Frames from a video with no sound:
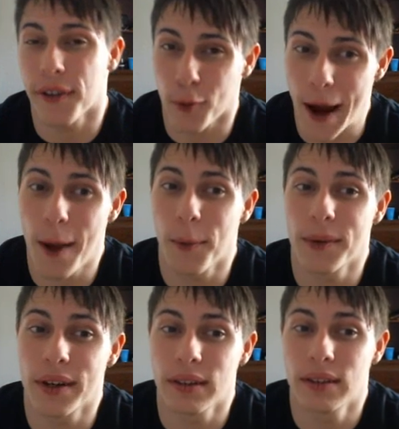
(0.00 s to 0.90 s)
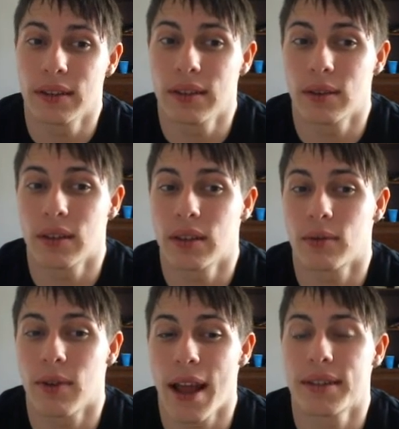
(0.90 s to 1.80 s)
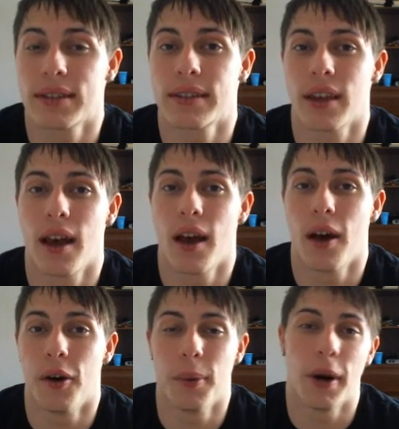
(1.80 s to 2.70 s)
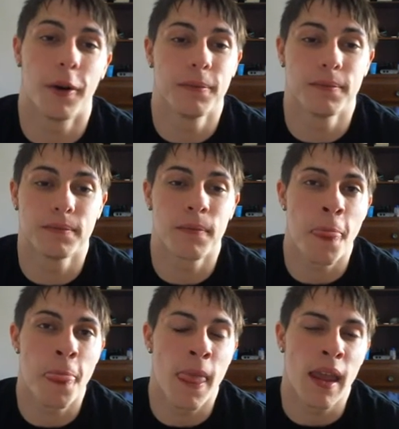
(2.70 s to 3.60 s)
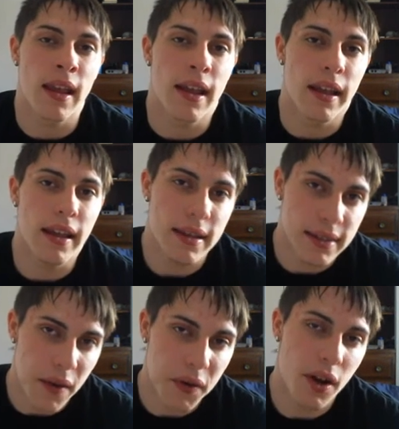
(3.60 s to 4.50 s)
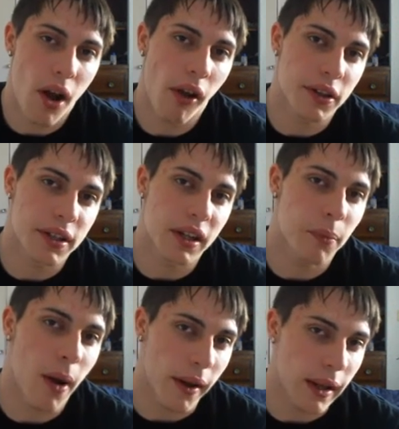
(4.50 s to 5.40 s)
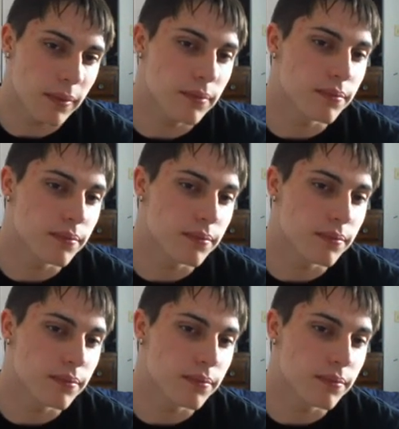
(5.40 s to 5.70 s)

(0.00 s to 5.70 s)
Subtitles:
the ground rests a hobo. He has $7 in his pocket.